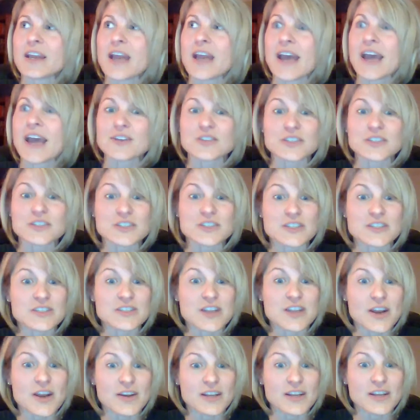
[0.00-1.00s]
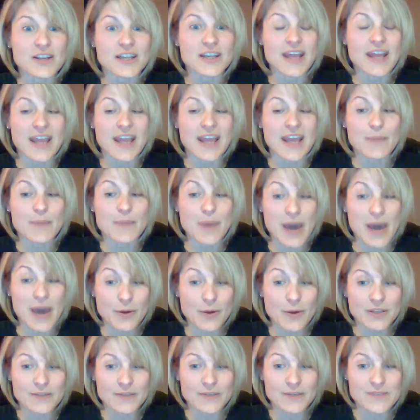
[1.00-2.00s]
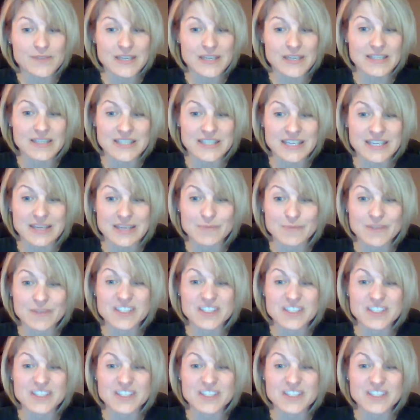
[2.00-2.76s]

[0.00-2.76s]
they actually just started a powerlifting team this year,